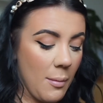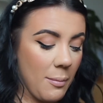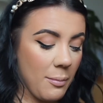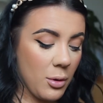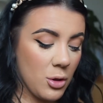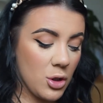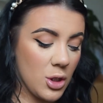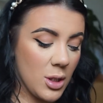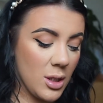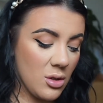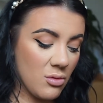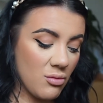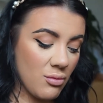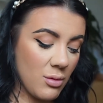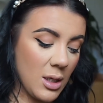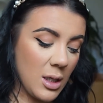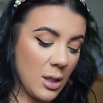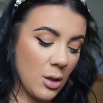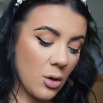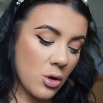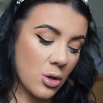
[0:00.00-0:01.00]
but she is
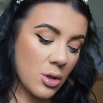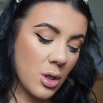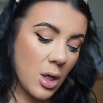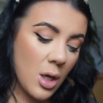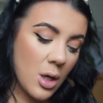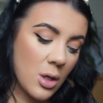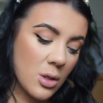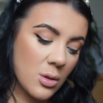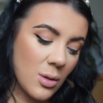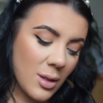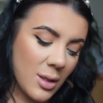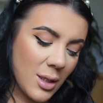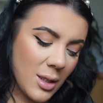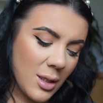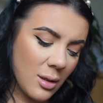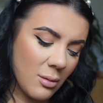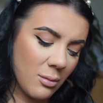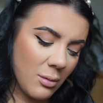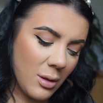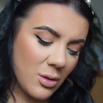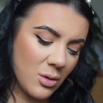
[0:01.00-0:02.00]
really good. So I think,
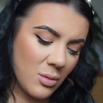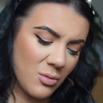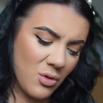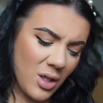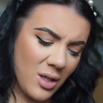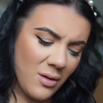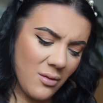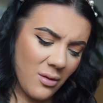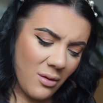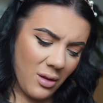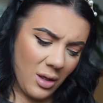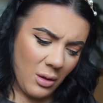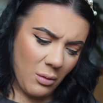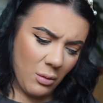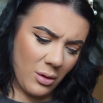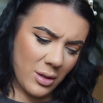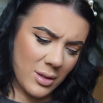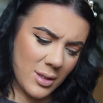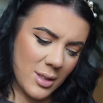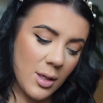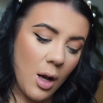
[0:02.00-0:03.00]
I'm trying to even think what
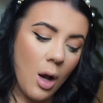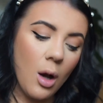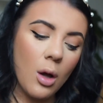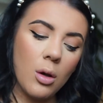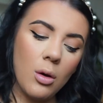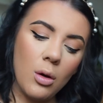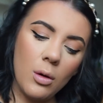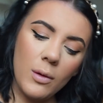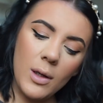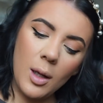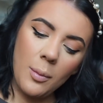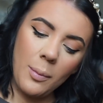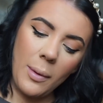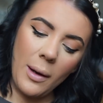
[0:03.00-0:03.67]
this is. L'Oreal